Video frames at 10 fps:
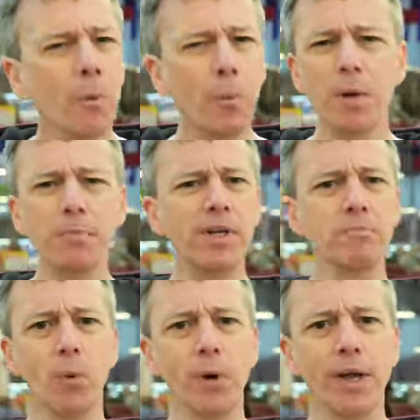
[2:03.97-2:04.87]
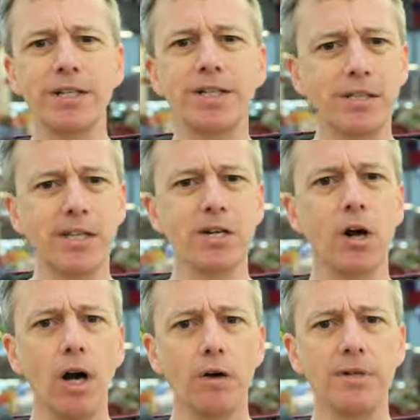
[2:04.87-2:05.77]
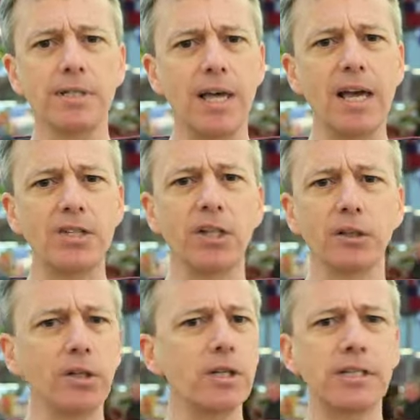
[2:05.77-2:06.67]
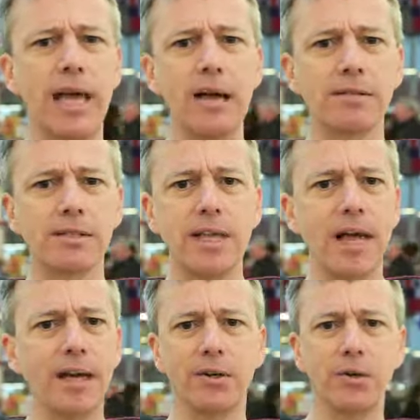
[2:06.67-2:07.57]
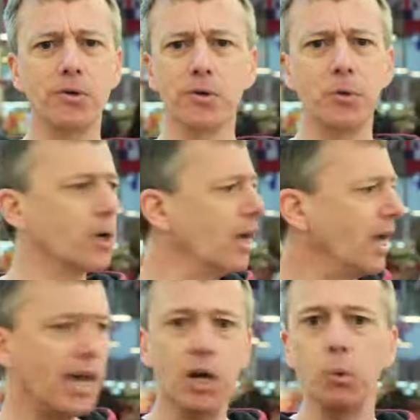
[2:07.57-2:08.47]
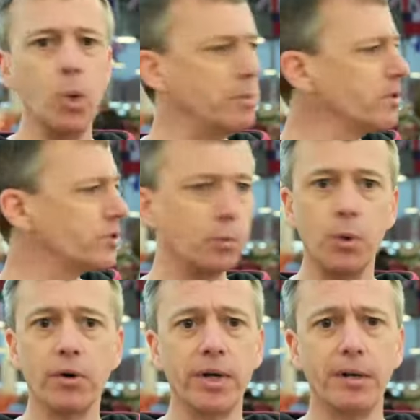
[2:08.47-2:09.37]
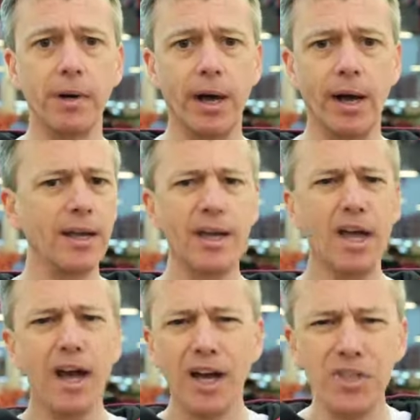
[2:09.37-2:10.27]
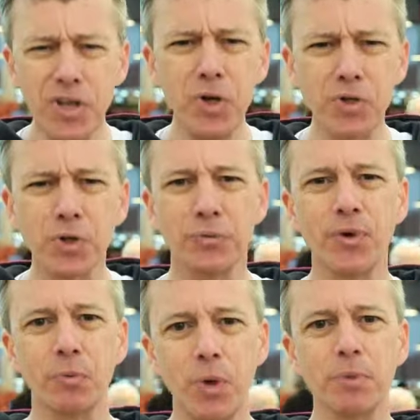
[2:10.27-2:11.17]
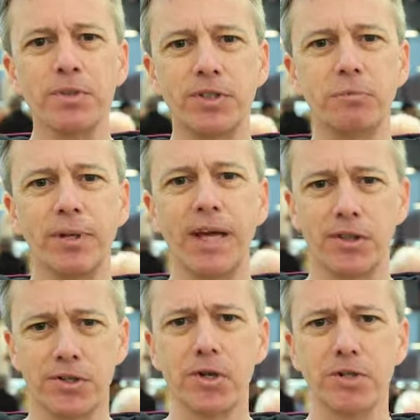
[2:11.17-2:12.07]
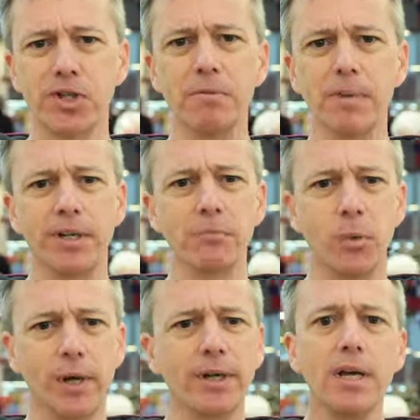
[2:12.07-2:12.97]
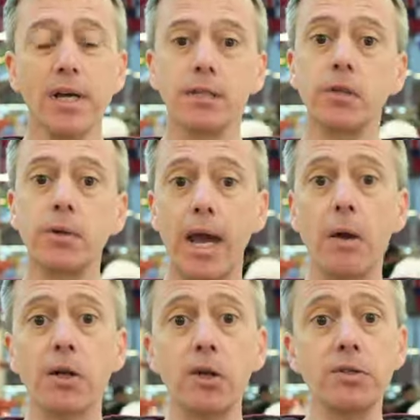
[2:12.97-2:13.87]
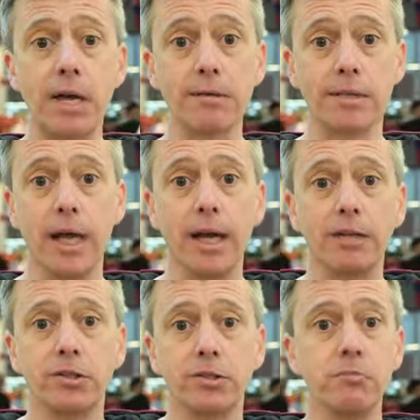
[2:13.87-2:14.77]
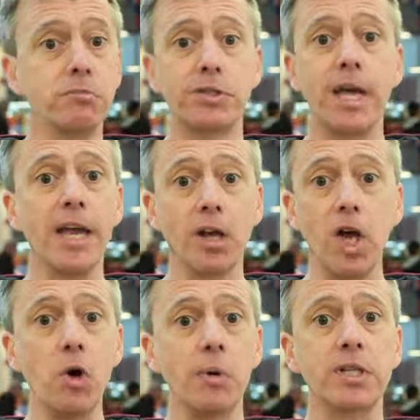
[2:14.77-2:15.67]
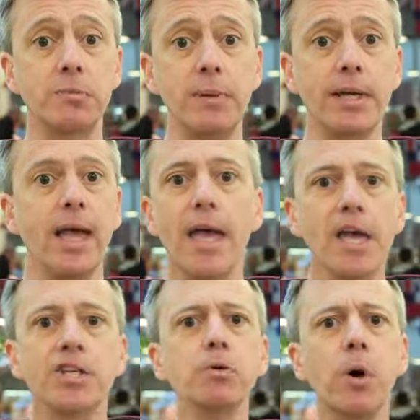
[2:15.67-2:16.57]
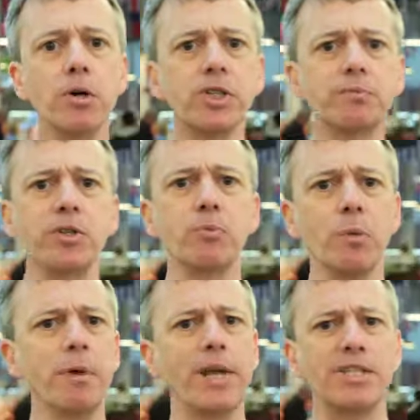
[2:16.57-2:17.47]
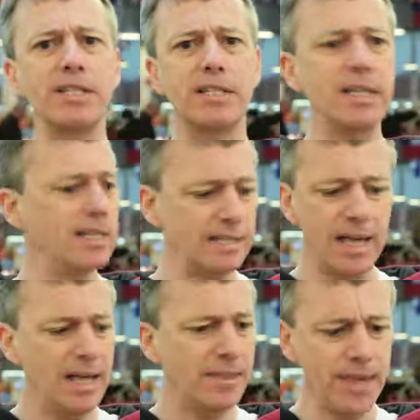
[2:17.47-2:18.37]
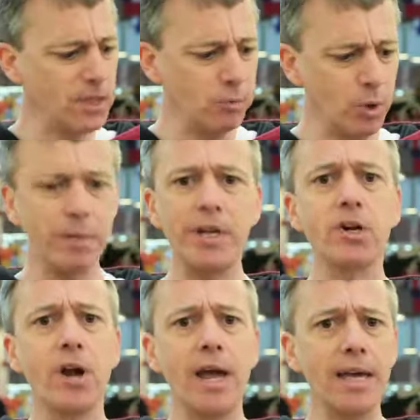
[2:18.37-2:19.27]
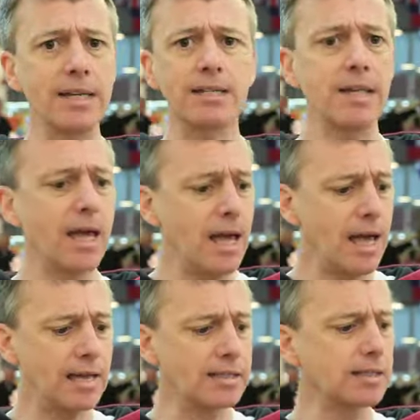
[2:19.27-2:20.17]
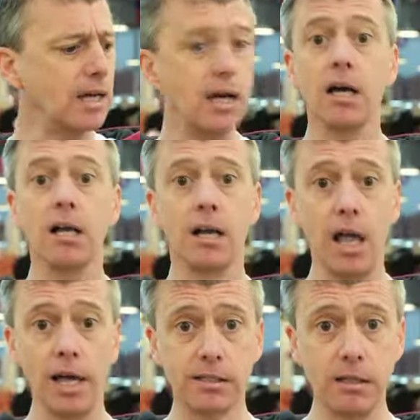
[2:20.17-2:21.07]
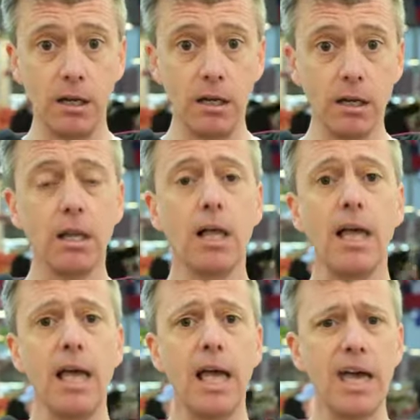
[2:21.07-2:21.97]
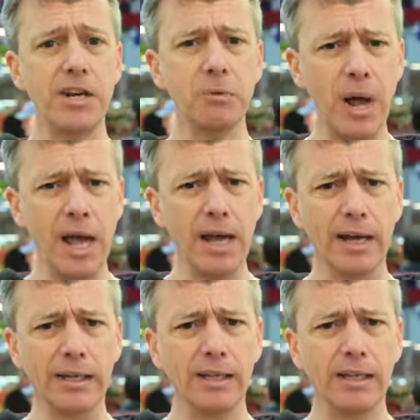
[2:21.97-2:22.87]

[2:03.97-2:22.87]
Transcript: One Monday morning, she's in her office and she looks outside her door and a woman's walking by. Unusual for the woman to be at the church on a Monday morning. So Karen goes outside to say hello and speak. She walks up to the woman and she sees that the woman in her hands has a Lysol and a rag.